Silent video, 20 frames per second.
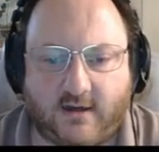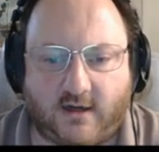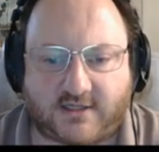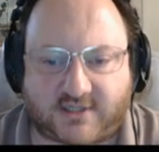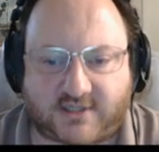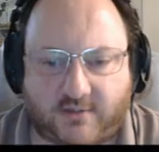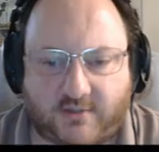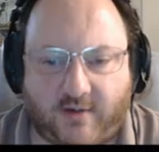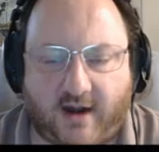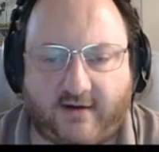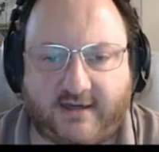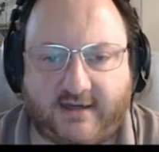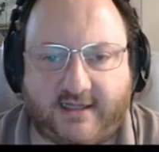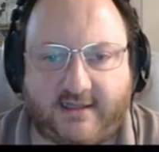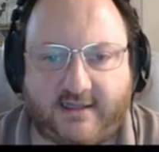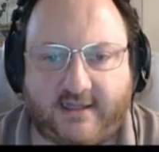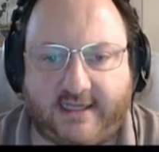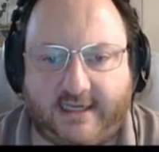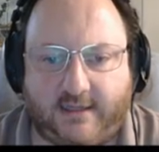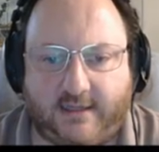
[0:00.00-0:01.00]

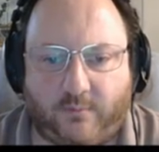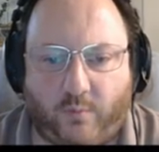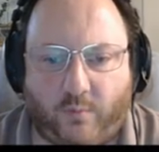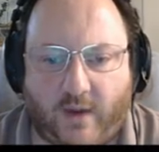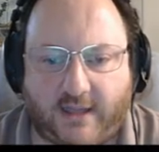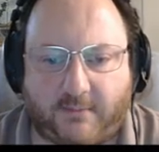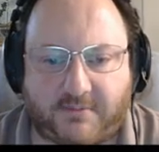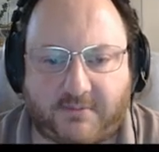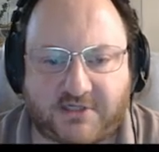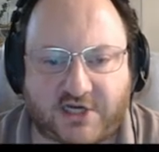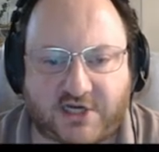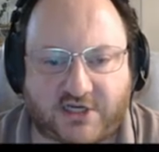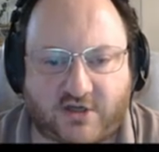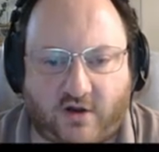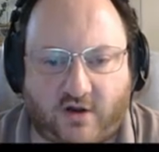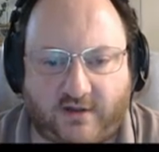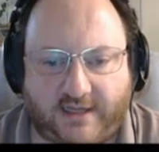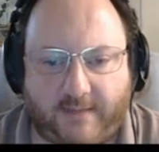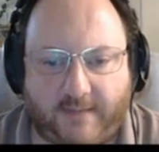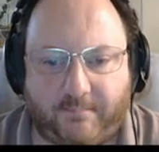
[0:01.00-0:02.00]
surrounding where the
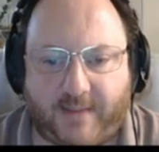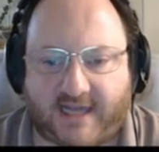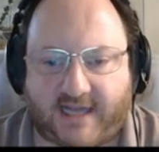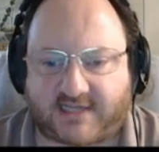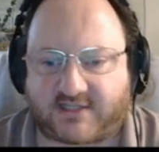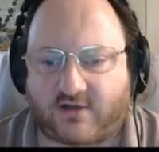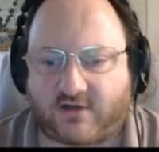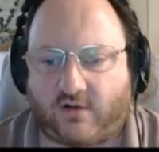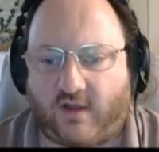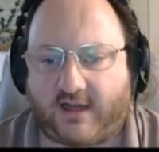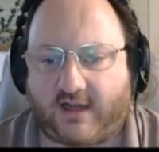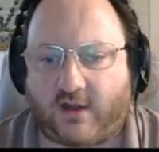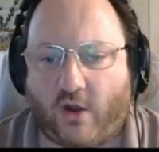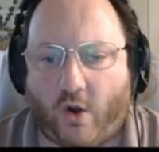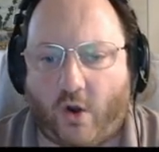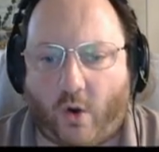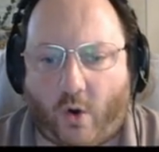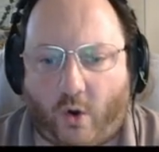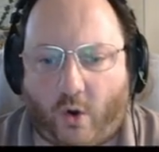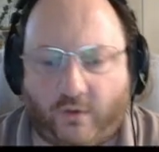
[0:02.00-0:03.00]
projectile impacts, so like
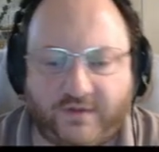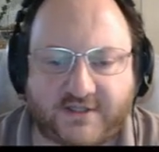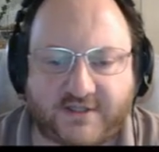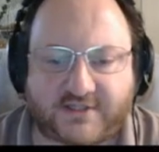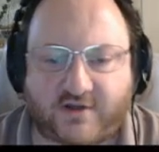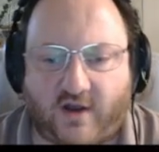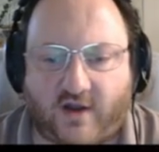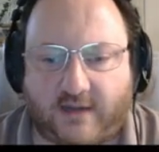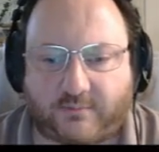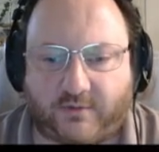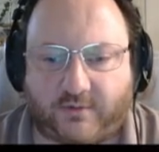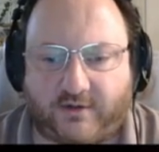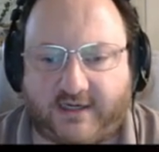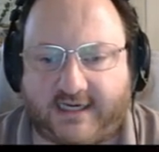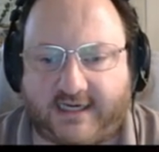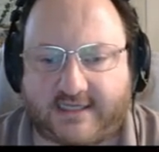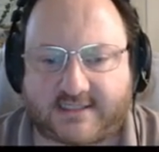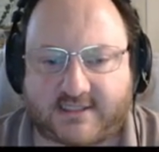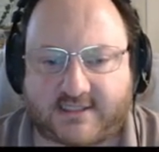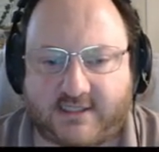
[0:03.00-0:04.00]
on the side where it
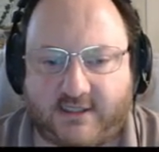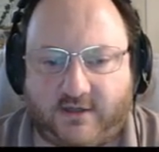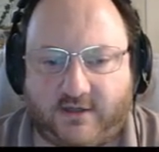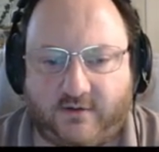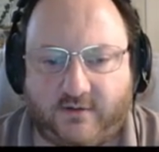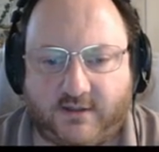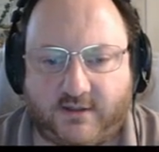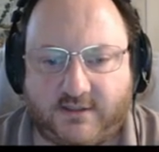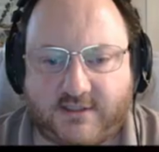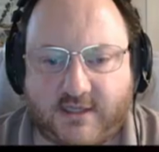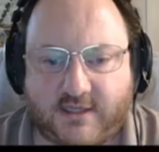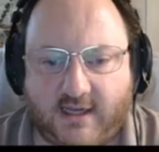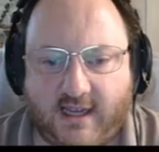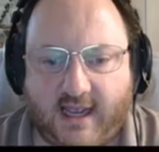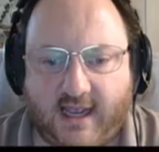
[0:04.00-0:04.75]
hits the unit,